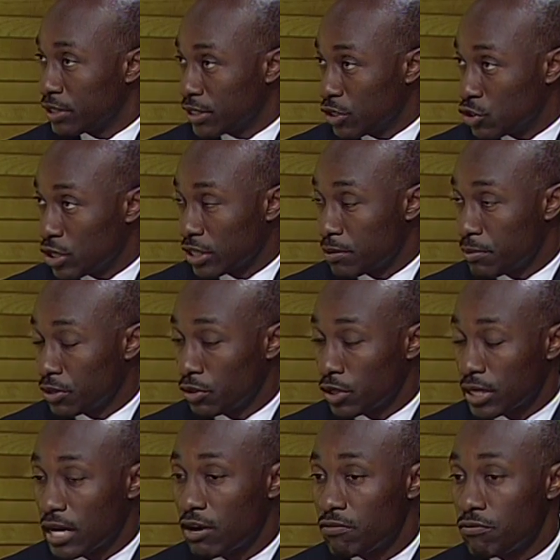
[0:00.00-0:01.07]
the things you have to be on the
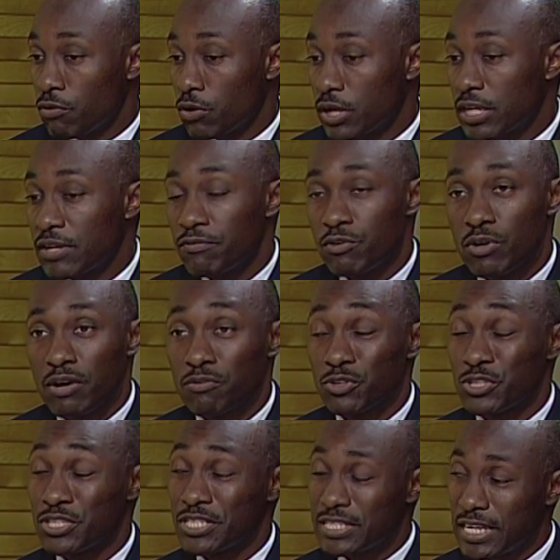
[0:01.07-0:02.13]
lookout for. And if you ever
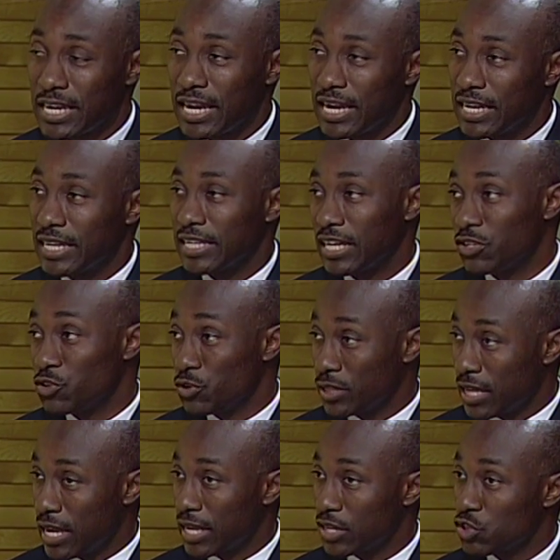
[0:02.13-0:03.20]
see anything that you
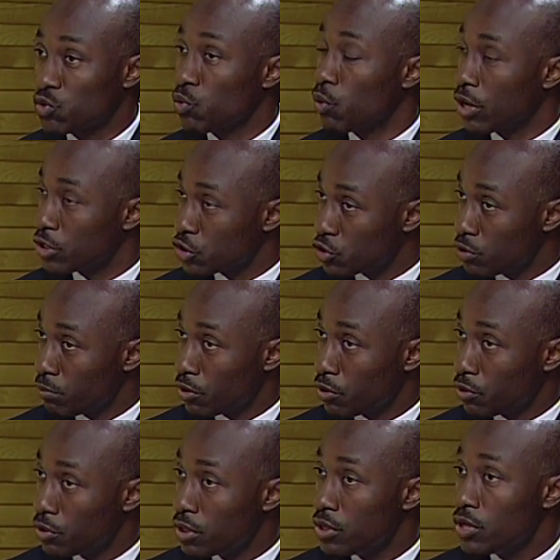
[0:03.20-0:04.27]
think is
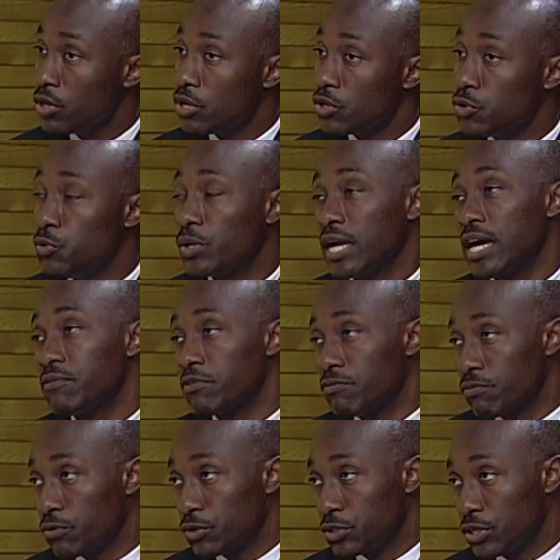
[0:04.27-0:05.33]
questionable, you can
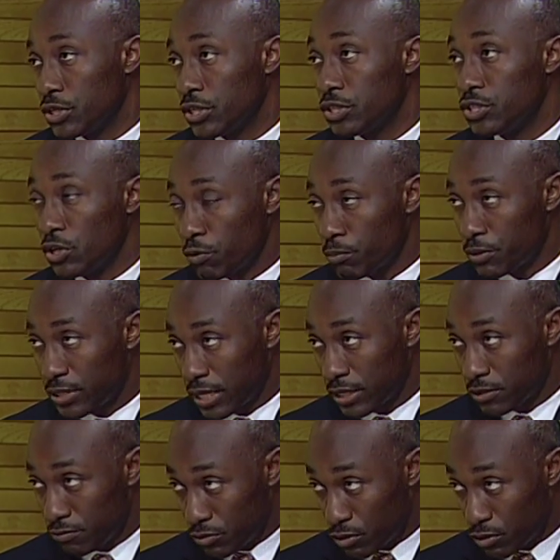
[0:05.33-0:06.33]
refer it to Adult Protective